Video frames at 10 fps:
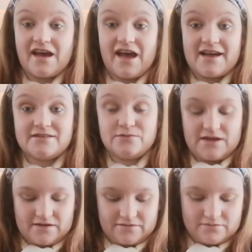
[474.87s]
And we
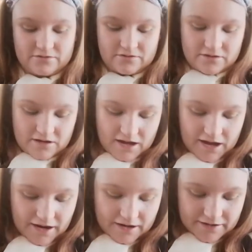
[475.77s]
have the book,
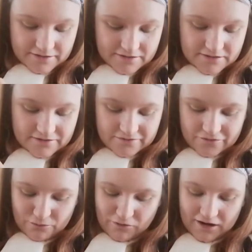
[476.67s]
and
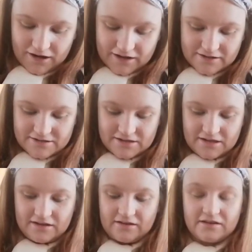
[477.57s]
from what I can
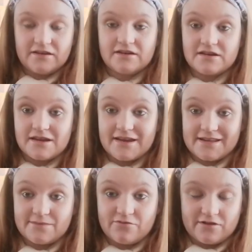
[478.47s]
see,
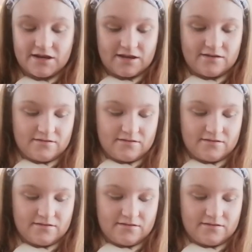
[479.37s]
it's pretty.